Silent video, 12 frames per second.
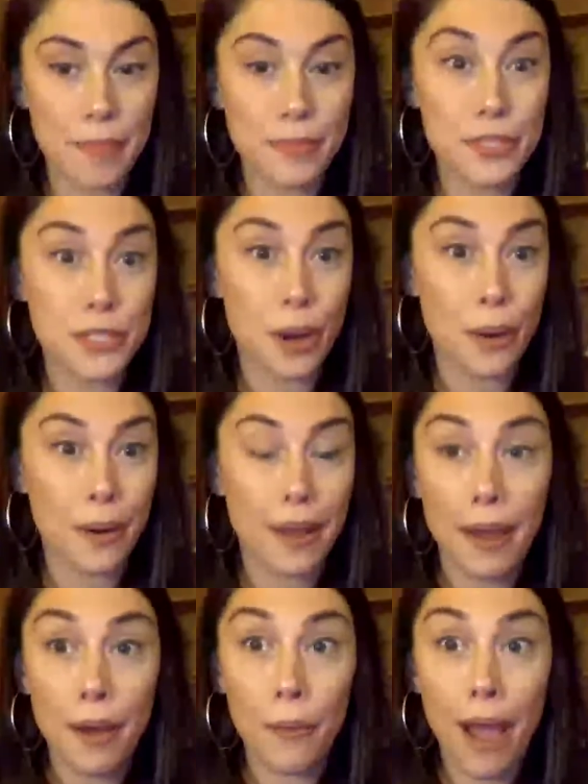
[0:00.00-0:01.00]
So,
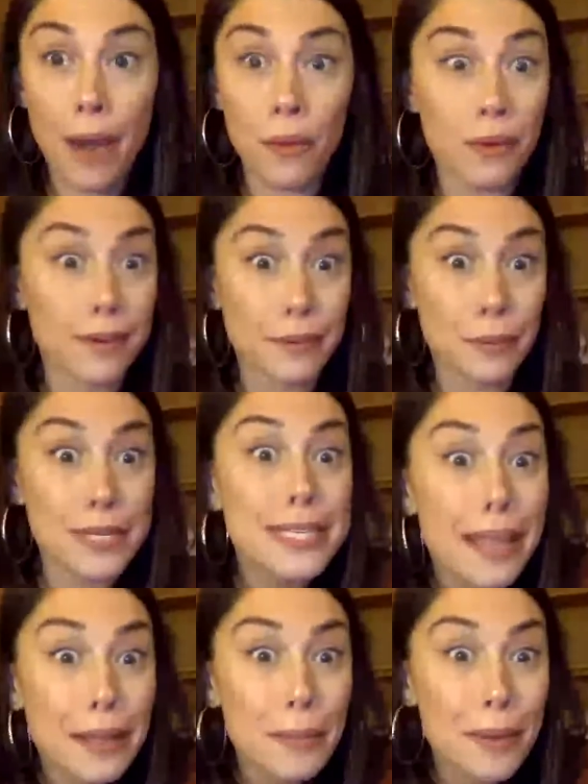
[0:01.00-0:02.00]
wow, we're
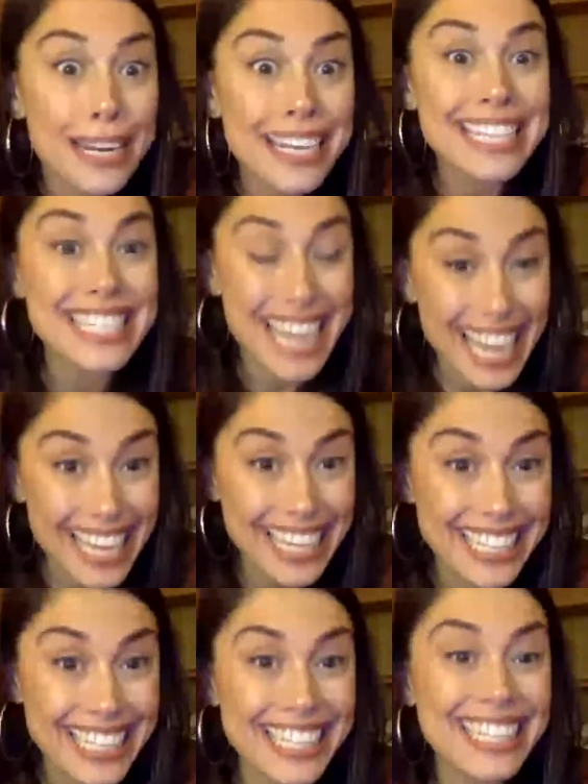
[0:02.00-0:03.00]
celebrating
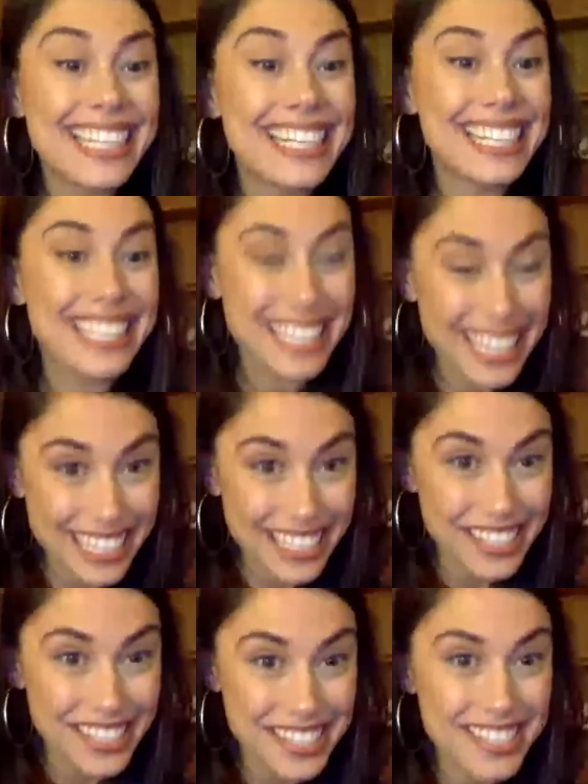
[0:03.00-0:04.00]
10
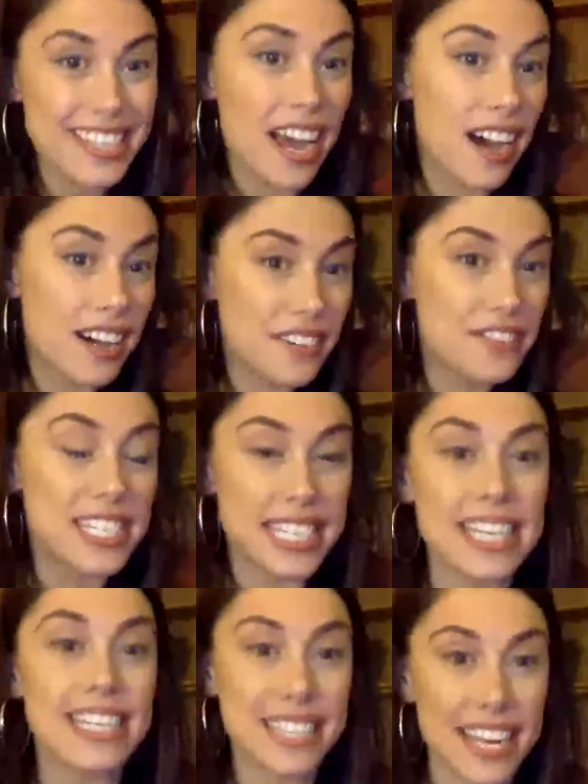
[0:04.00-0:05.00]
years of
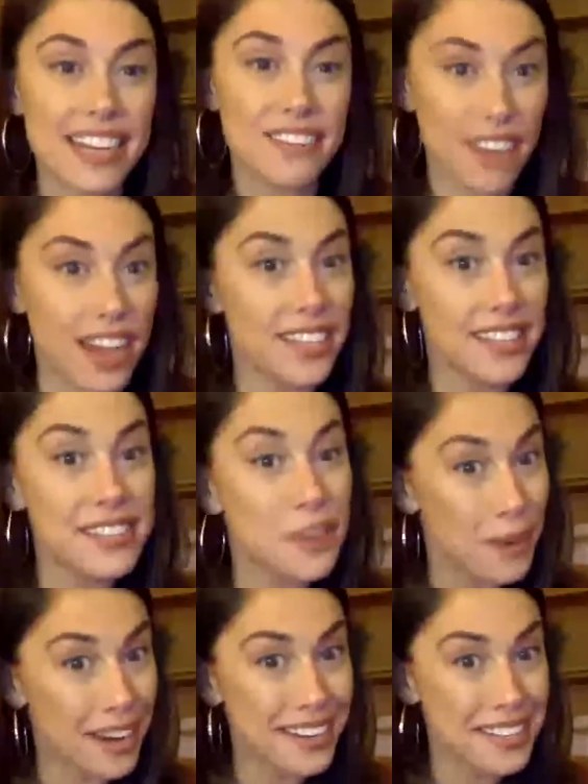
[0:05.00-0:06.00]
Teen Dating Violence
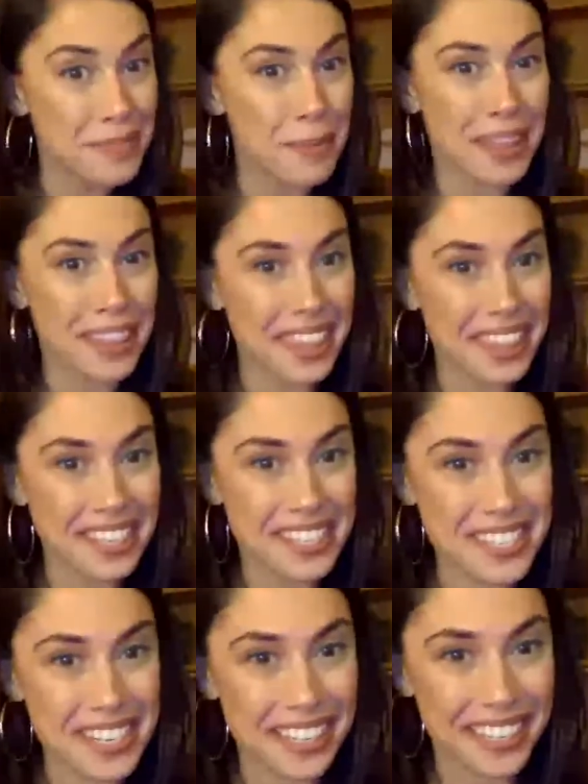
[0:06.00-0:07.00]
Awareness Month
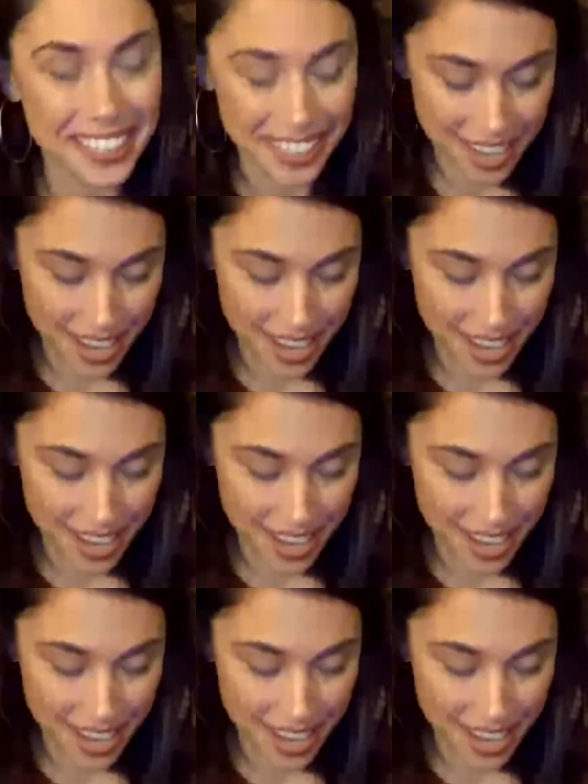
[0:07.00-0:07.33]
this year.